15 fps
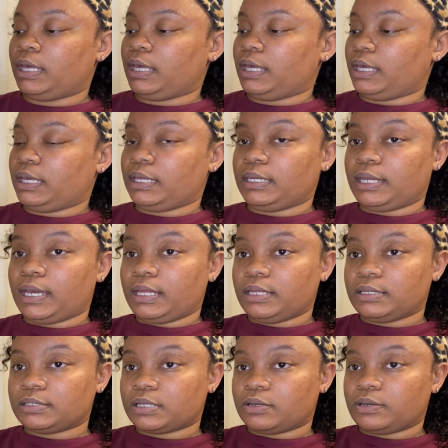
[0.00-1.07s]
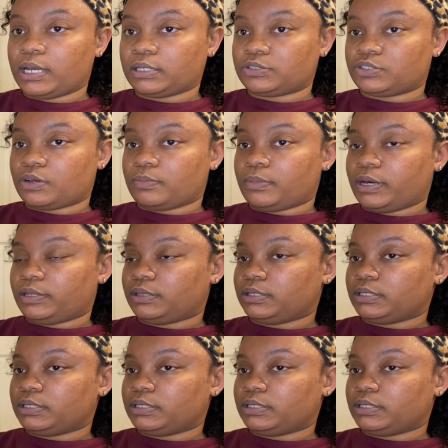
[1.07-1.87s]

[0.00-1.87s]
and daily. So you got your monthly